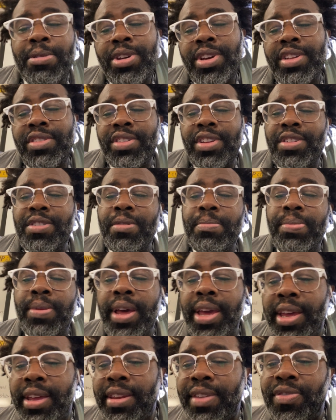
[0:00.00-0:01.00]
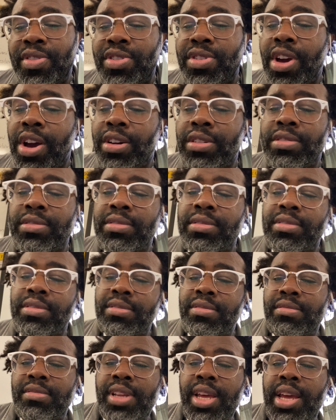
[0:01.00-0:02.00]
you continue to play it. If you don't,
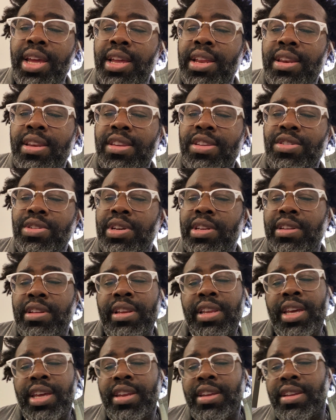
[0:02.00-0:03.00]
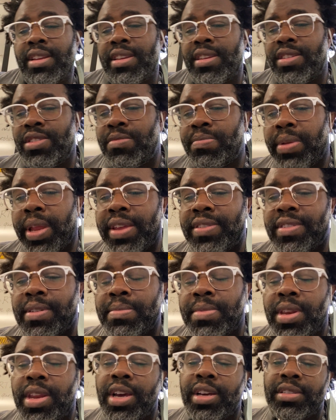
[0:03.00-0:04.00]
then you can delete it. You play
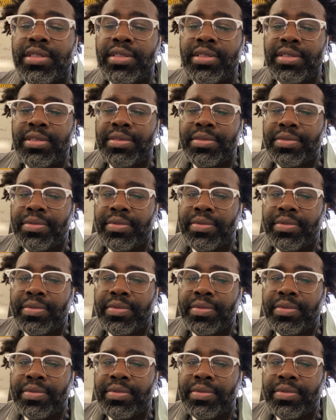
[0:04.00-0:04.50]
something else.